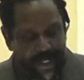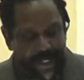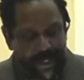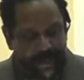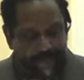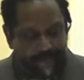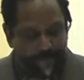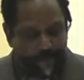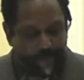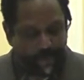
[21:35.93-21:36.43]

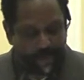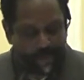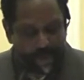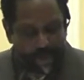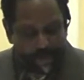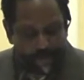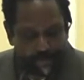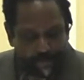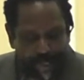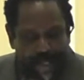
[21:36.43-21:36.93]
and if you
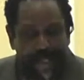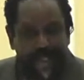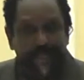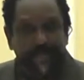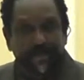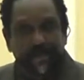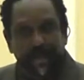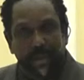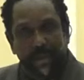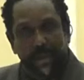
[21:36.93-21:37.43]

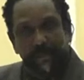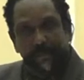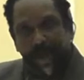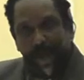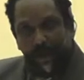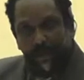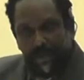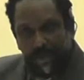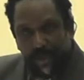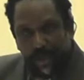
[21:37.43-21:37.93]
speak to the
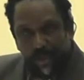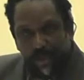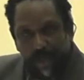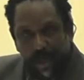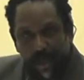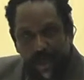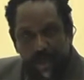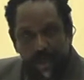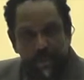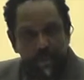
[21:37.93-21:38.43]
mountain,
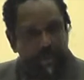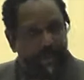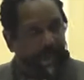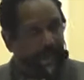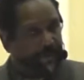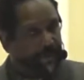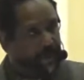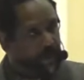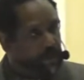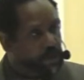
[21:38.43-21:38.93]
you
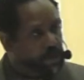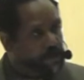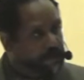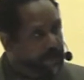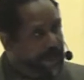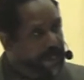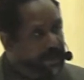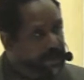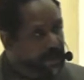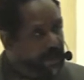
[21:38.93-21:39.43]
got to
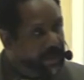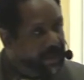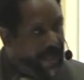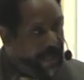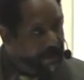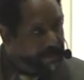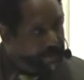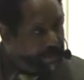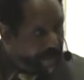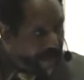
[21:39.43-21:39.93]
speak to
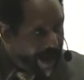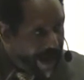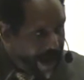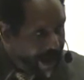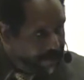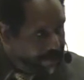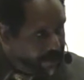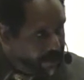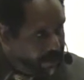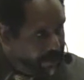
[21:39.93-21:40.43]
that
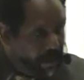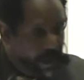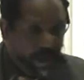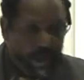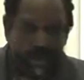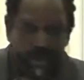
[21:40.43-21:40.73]
problem